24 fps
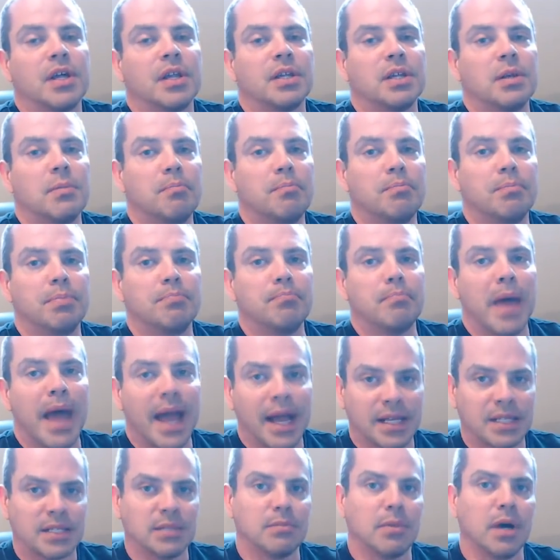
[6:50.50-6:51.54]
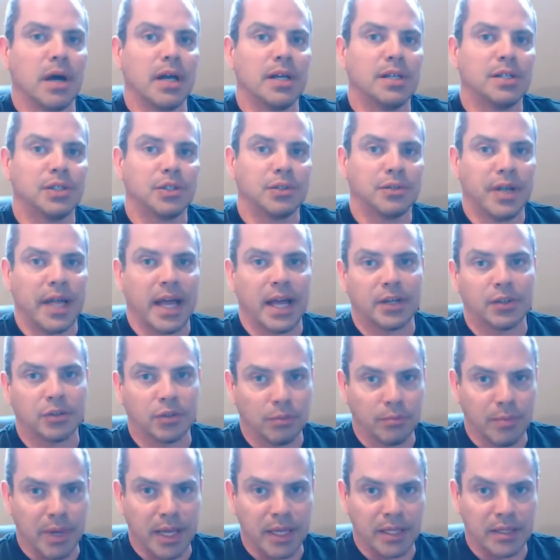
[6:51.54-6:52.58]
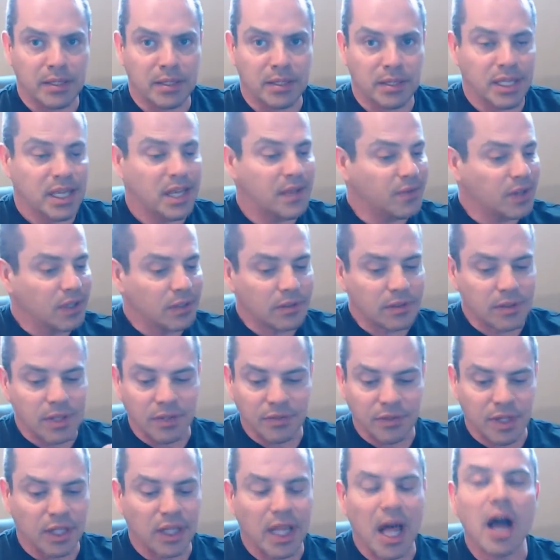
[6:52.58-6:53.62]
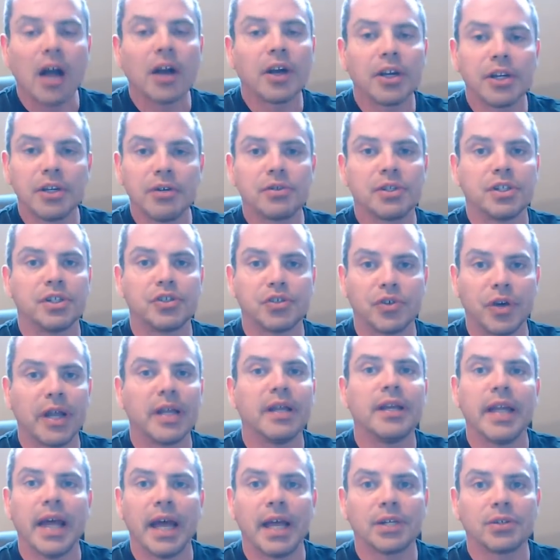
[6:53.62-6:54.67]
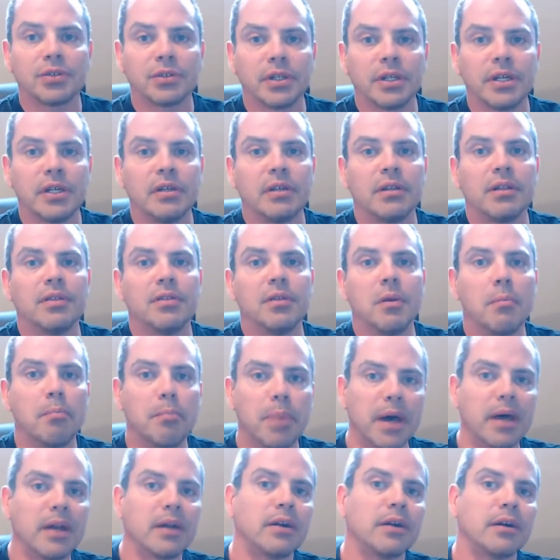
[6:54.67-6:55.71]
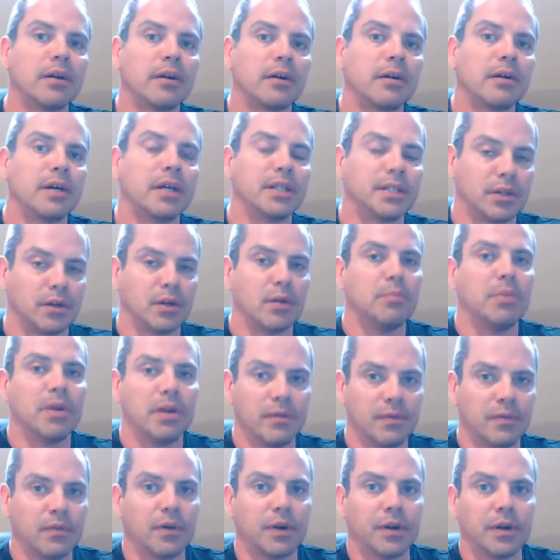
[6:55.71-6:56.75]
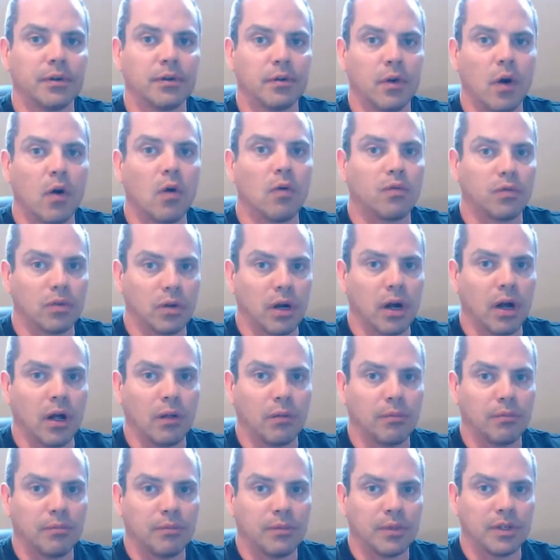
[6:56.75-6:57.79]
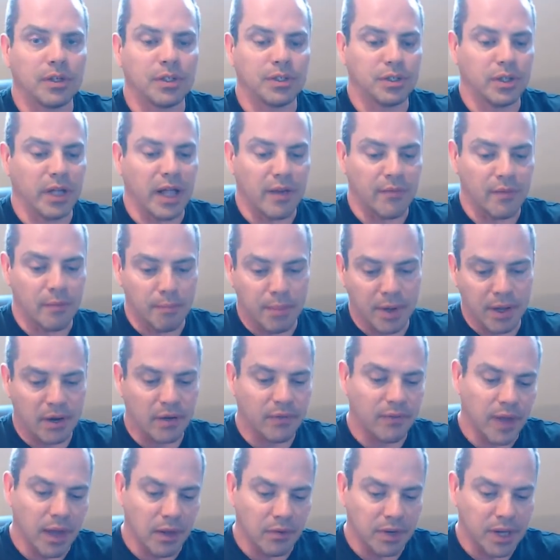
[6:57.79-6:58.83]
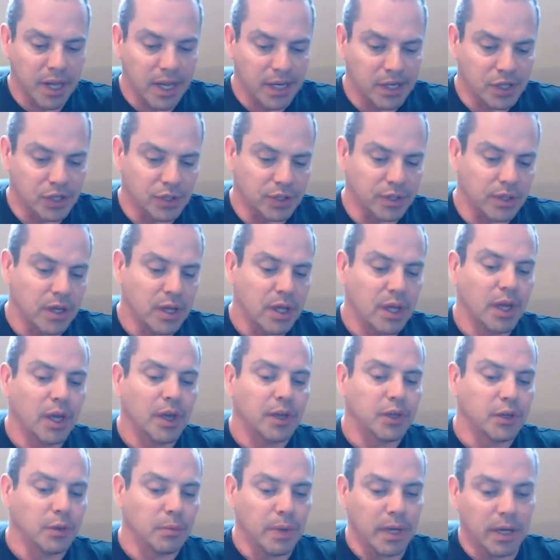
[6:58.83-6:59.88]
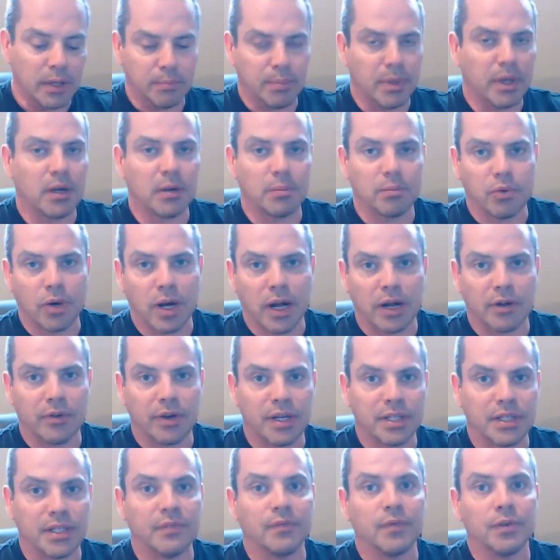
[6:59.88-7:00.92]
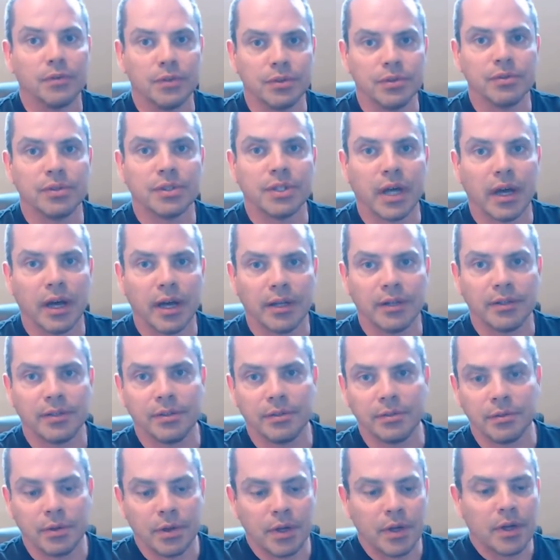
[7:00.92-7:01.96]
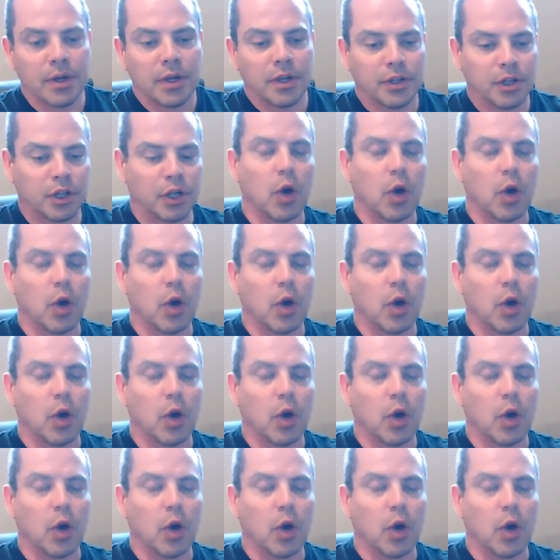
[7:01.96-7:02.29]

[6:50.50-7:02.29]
to maximize your natural base. Even the, the longer you can train naturally, the better it's going to be for you overall because you'll have a better foundation. You'll make better progress if you do decide to to